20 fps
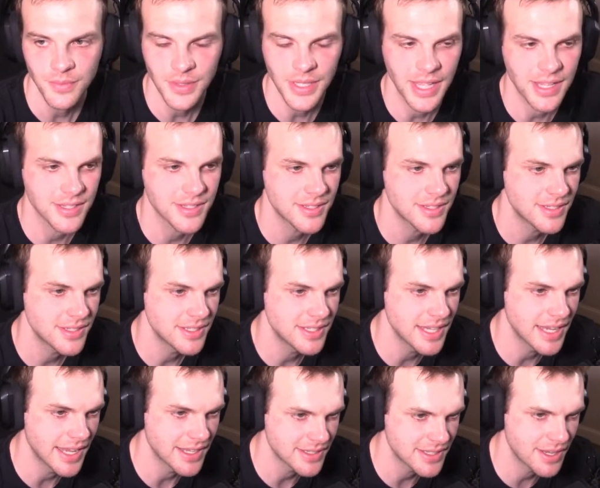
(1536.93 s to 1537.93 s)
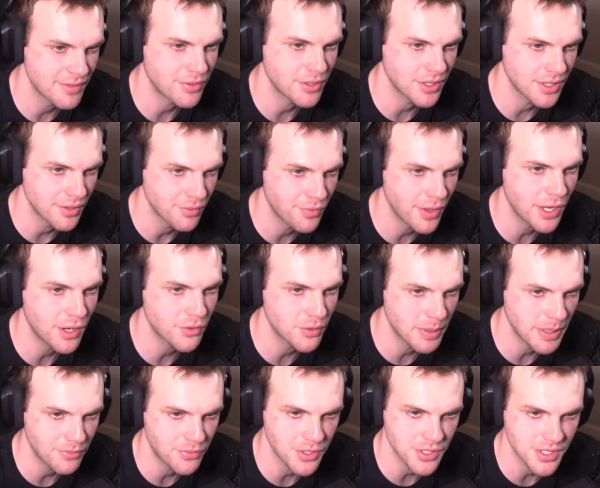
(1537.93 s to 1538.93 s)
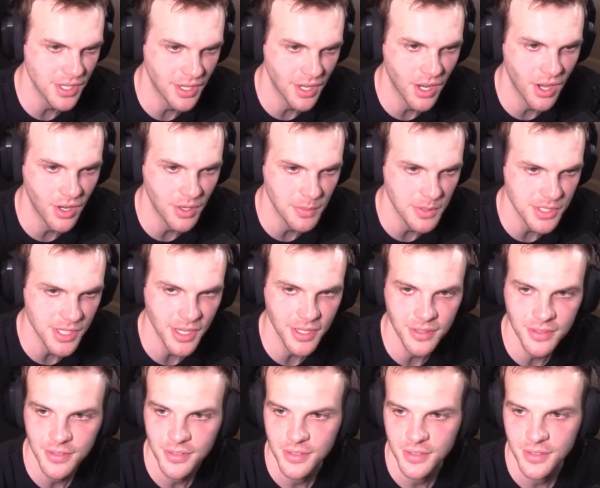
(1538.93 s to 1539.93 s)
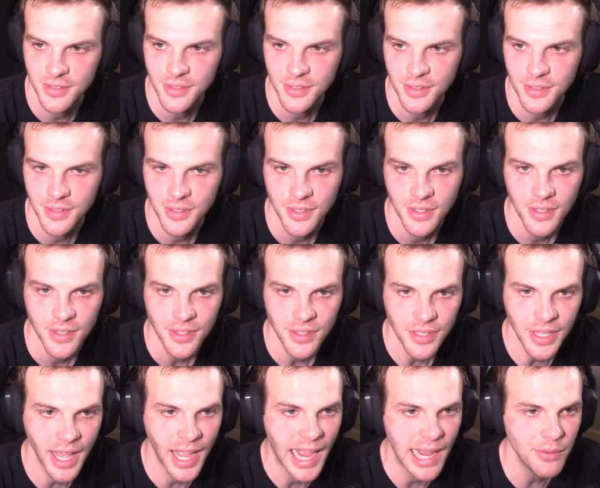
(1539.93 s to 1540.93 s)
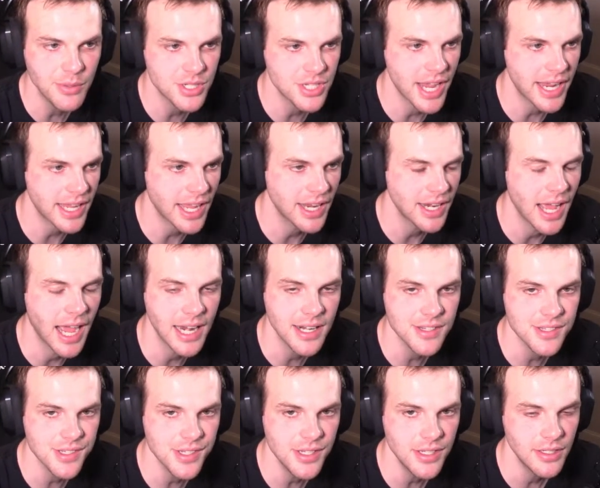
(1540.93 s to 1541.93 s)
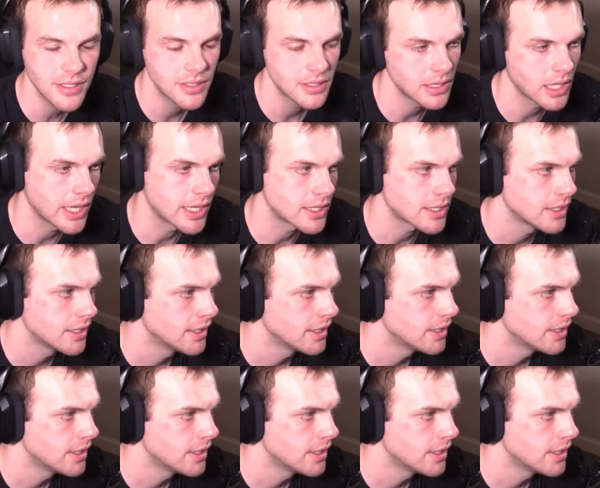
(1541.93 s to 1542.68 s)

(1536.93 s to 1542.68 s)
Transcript: Yes, yeah, definitely. Fake overpay for a stud, 100%. Yeah, I would tack on, honestly, like